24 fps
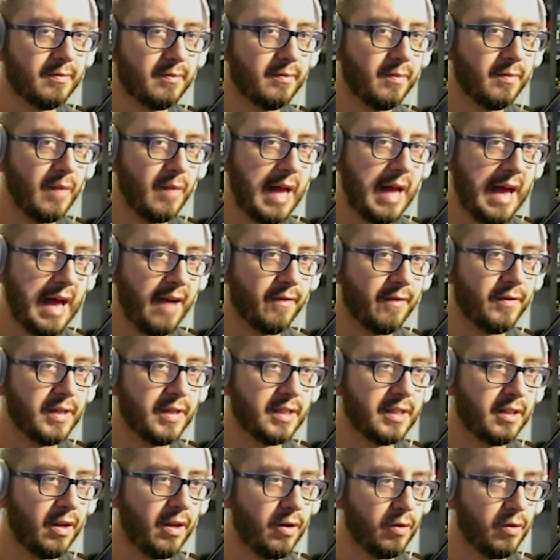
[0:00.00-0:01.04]
have this
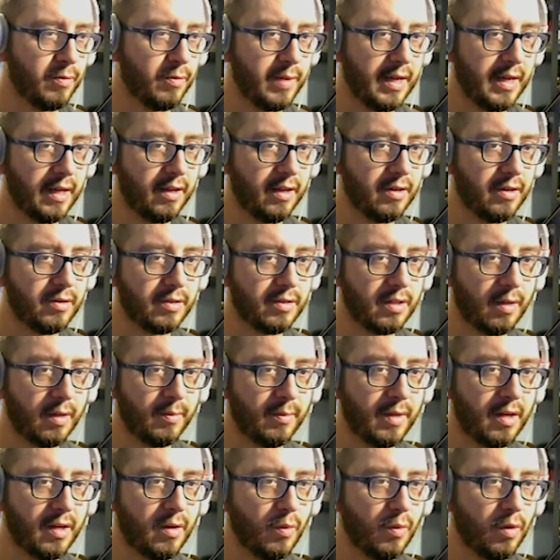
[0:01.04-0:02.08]
code being used. So I'm not
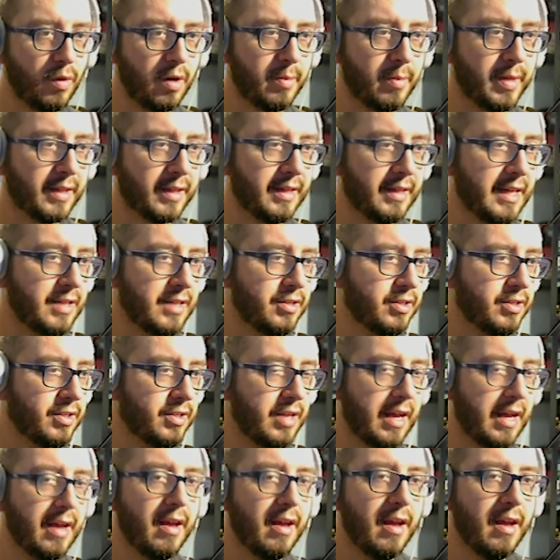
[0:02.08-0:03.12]
going to worry about that just
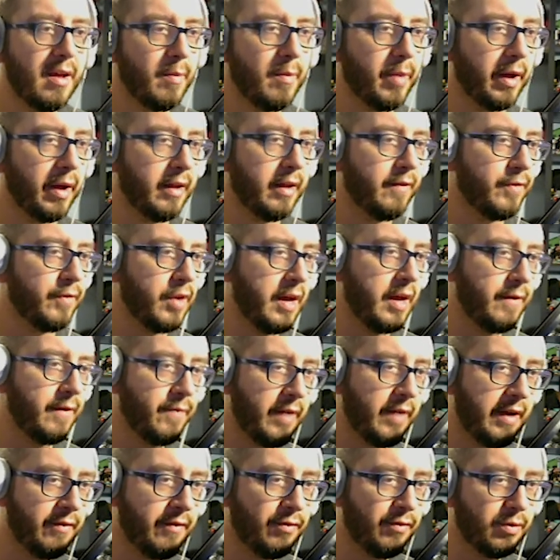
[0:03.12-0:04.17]
yet. But if you had
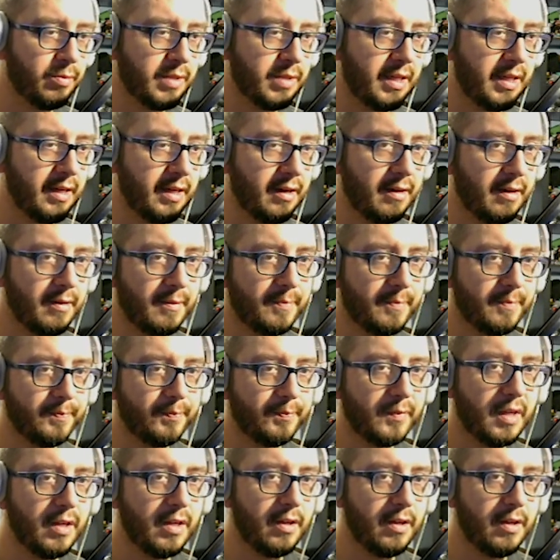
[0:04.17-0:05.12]
5 rooms here, you'd